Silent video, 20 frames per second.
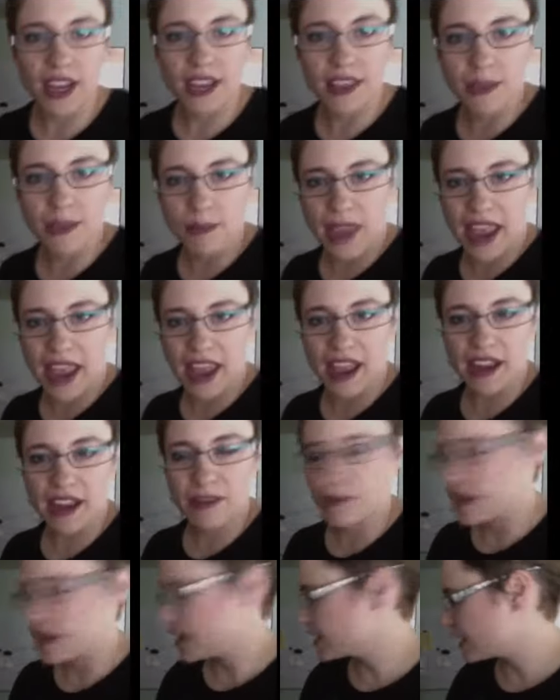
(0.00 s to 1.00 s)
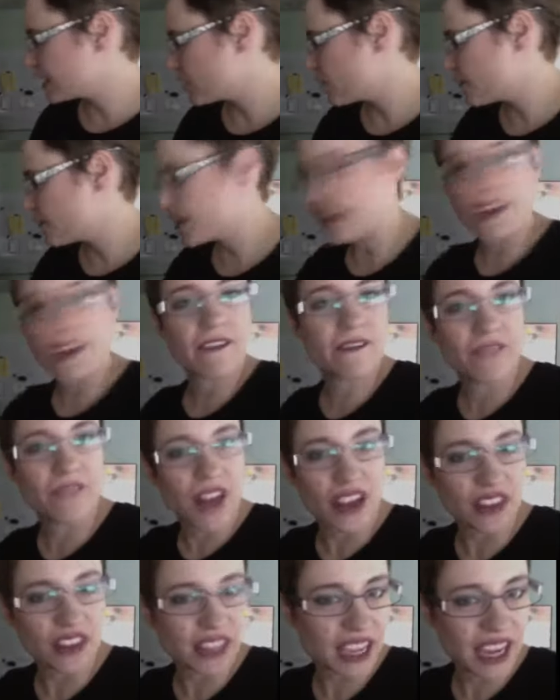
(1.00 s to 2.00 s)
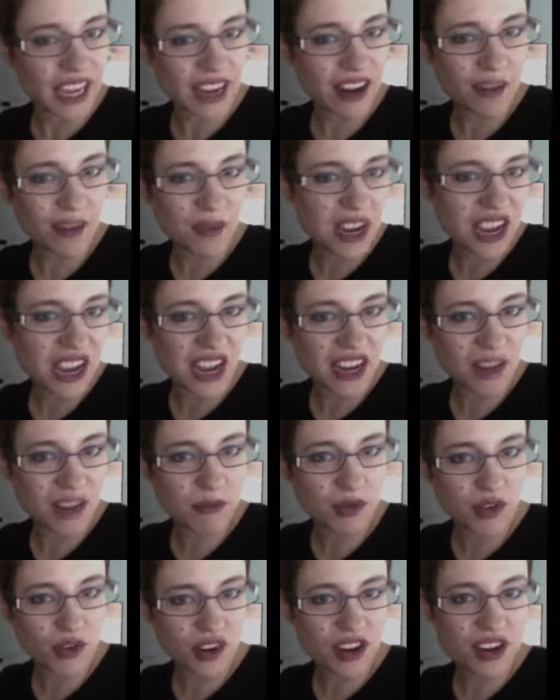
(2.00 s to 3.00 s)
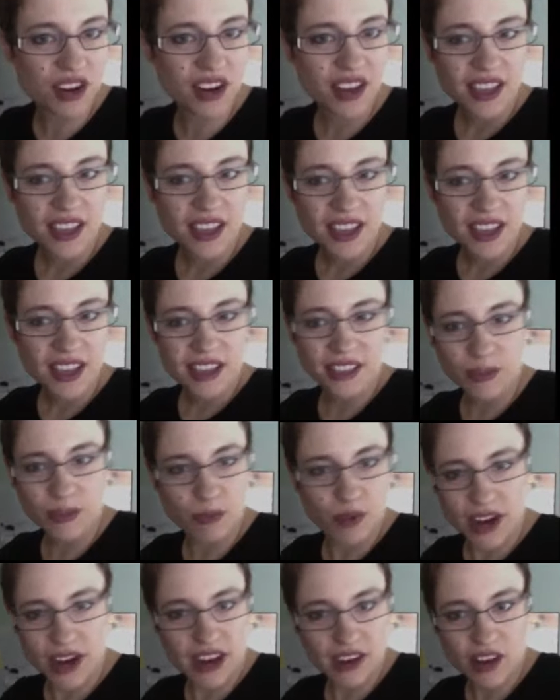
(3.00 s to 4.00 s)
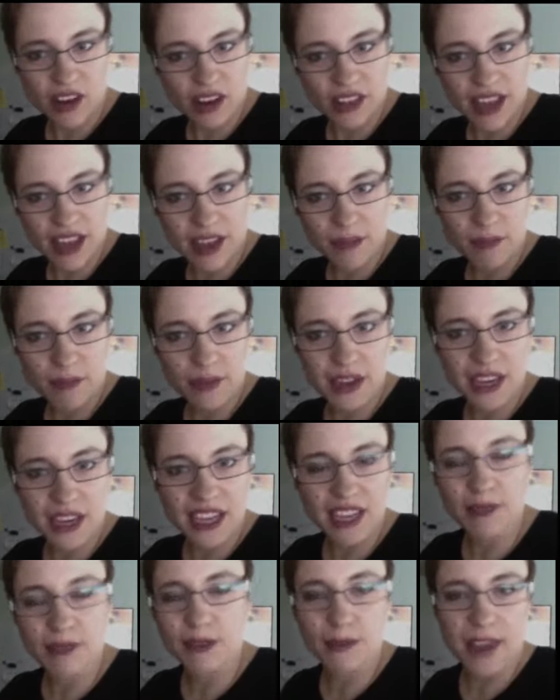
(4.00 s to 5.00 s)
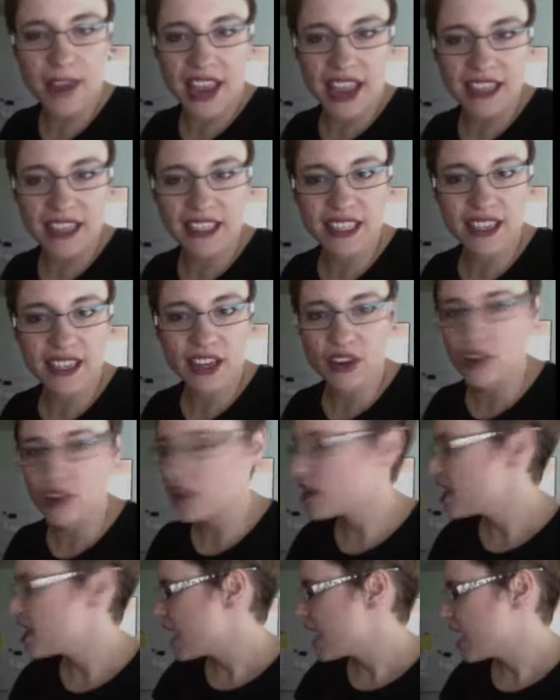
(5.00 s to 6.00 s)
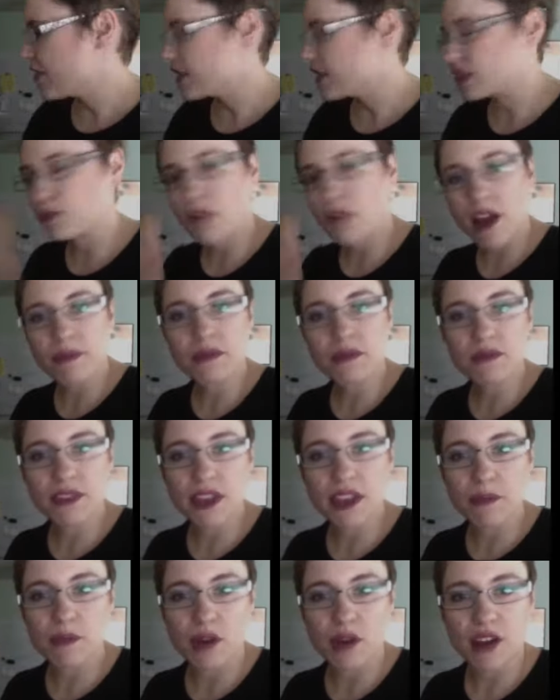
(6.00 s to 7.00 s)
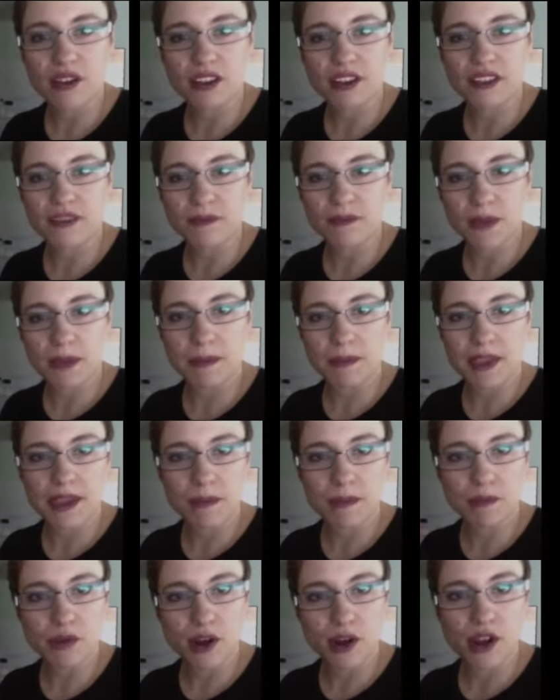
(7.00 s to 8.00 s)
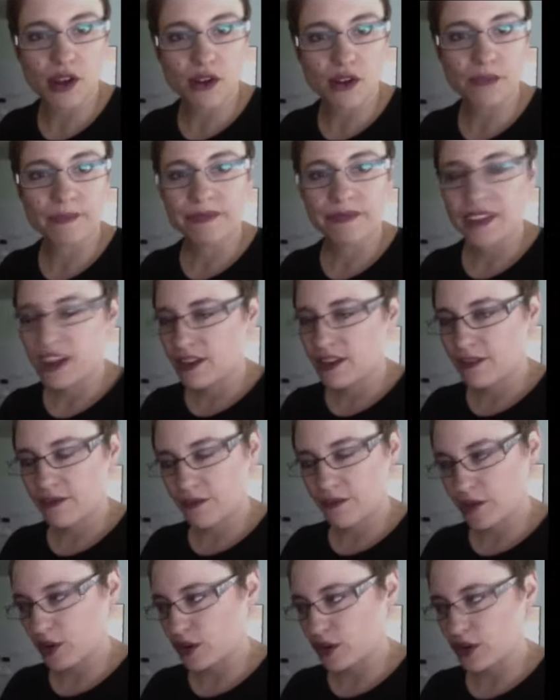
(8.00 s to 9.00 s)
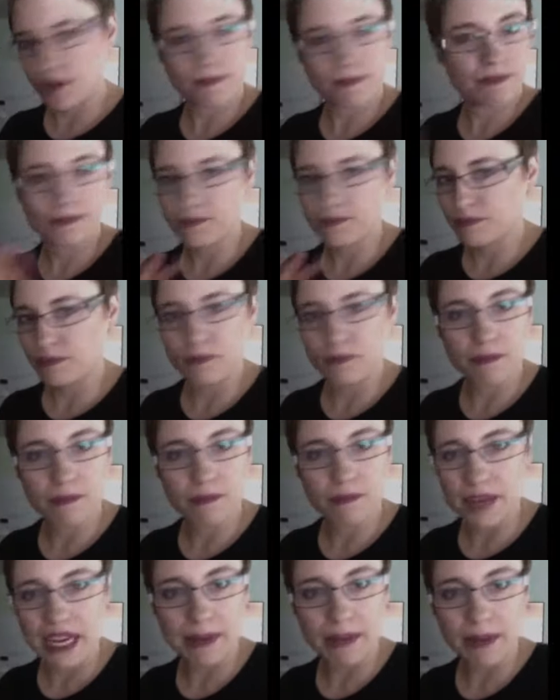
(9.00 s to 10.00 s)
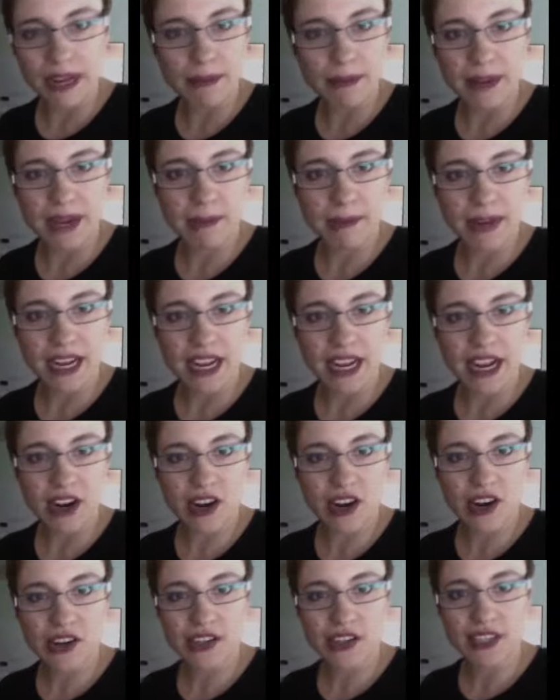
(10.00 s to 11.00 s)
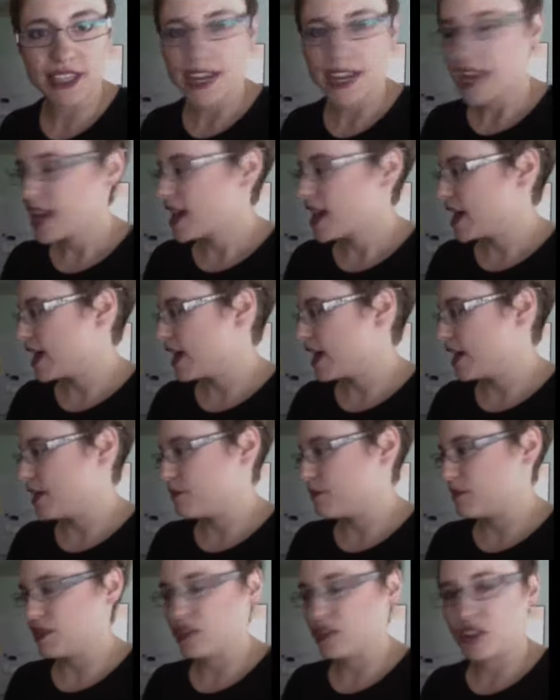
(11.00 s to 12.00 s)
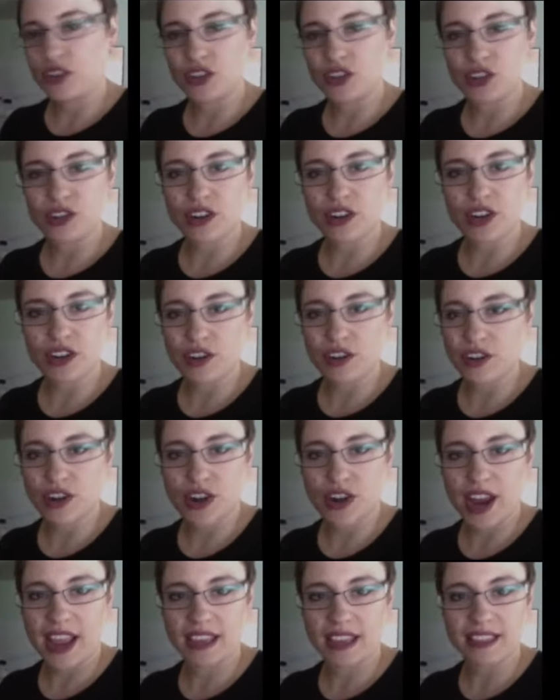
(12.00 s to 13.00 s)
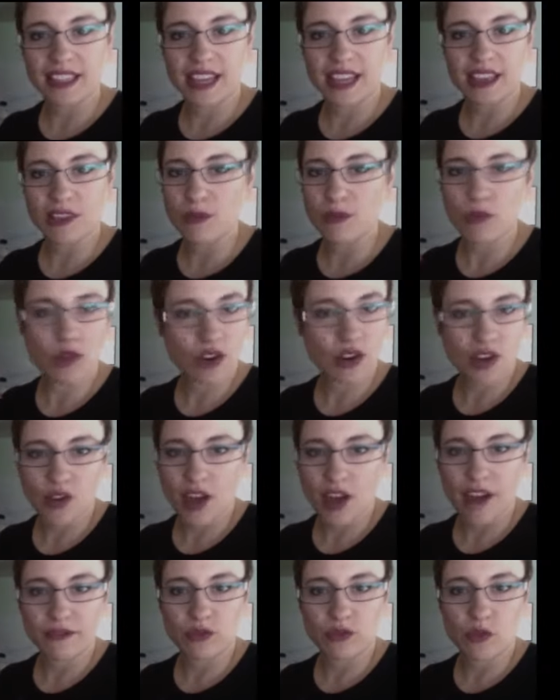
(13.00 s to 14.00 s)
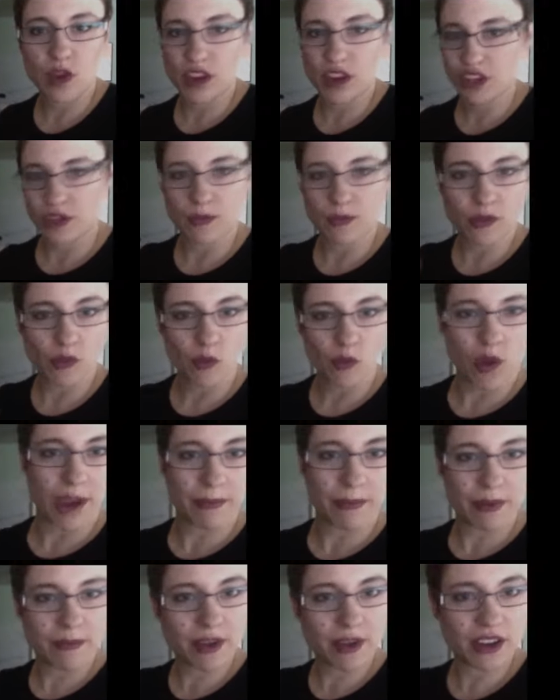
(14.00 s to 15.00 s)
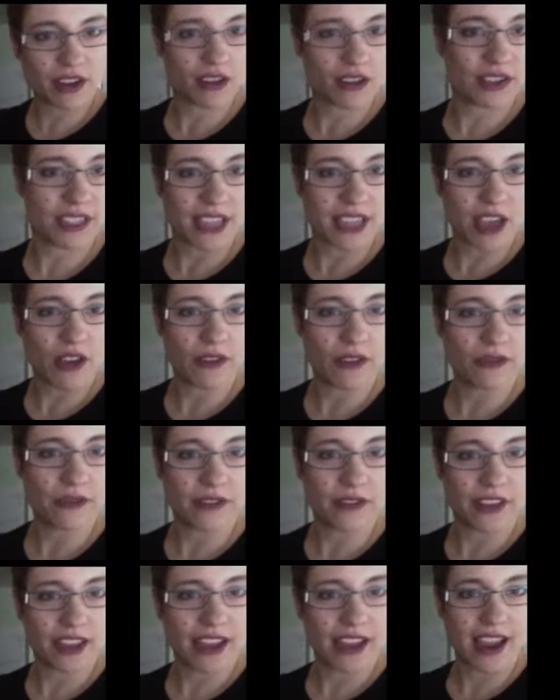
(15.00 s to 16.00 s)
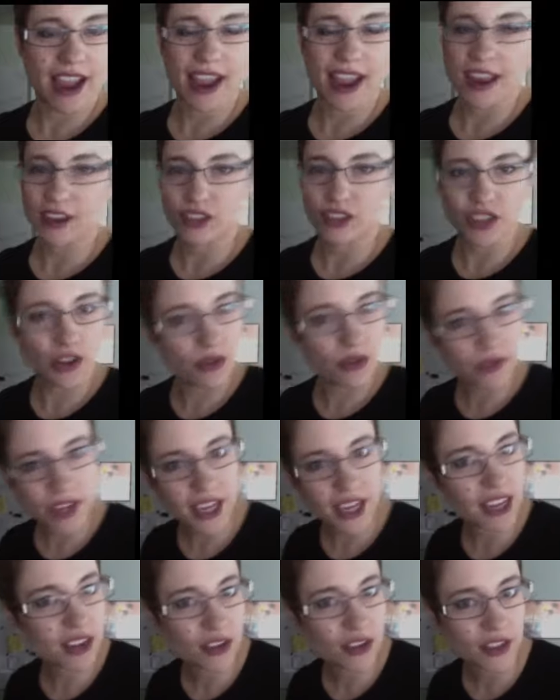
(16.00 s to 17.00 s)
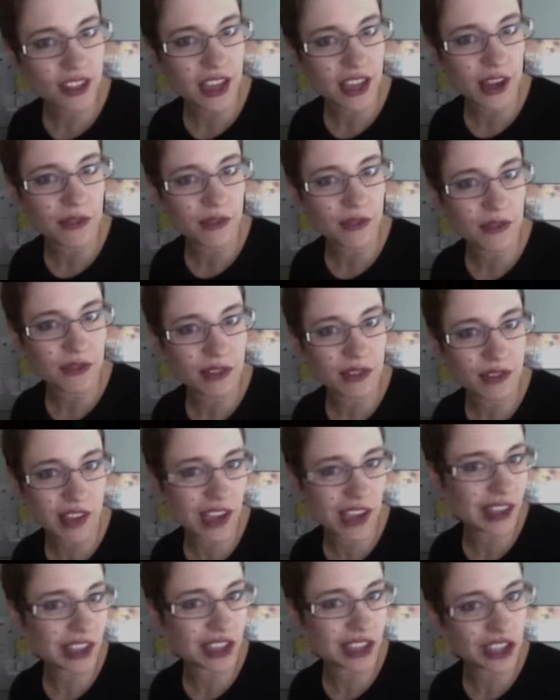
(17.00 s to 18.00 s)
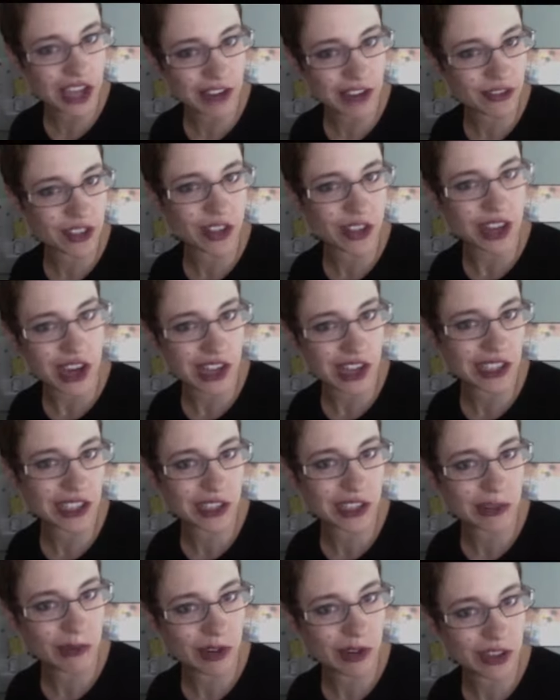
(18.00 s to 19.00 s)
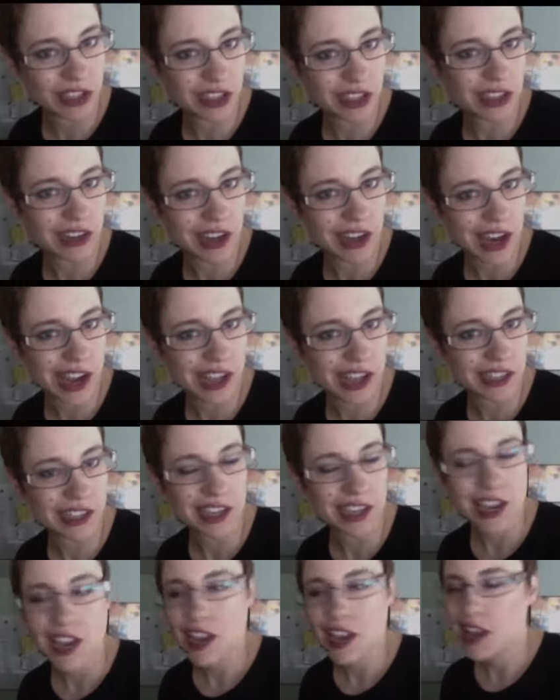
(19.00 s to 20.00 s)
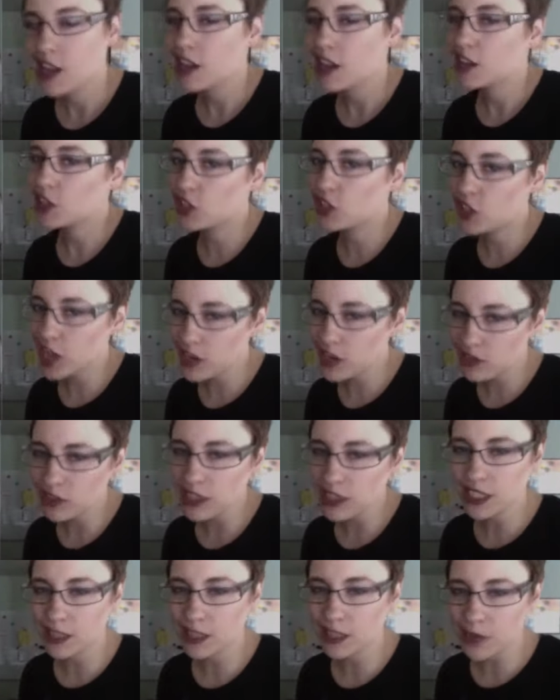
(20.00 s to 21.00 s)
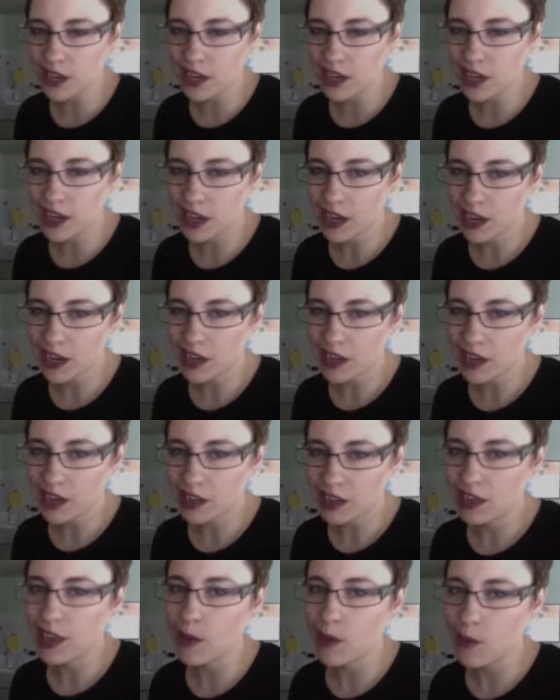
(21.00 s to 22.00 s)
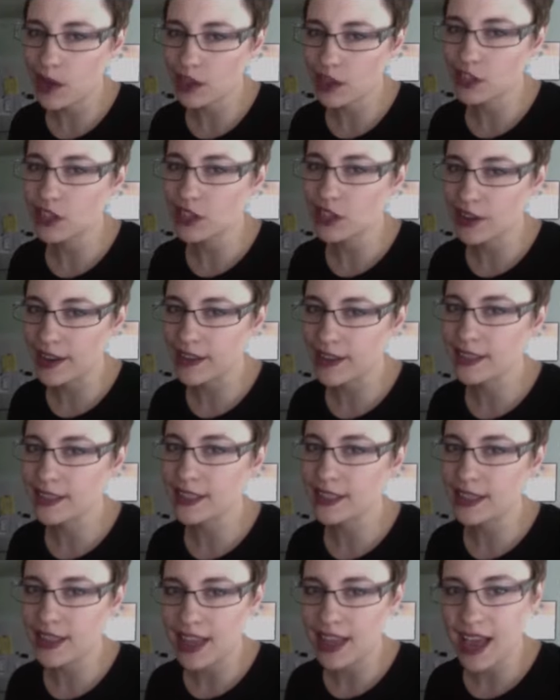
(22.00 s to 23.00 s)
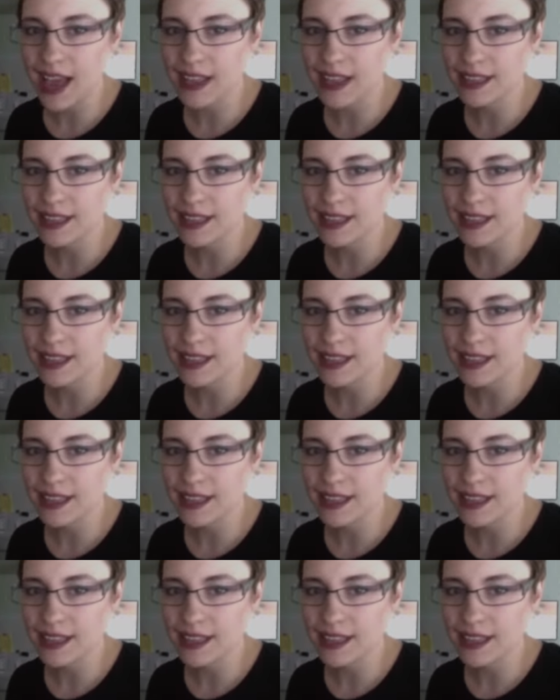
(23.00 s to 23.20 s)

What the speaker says: pan because I don't feel like fondling it on my cutting board to break it all up, and it keeps my hands cleaner. And that's probably a product of me being a pro for many years. The dirtier your hands get, the more you have to wash them or wipe them on yourself. And don't kid yourself if you think that chefs are constantly washing their hands. Generally speaking, they wash their hands a lot,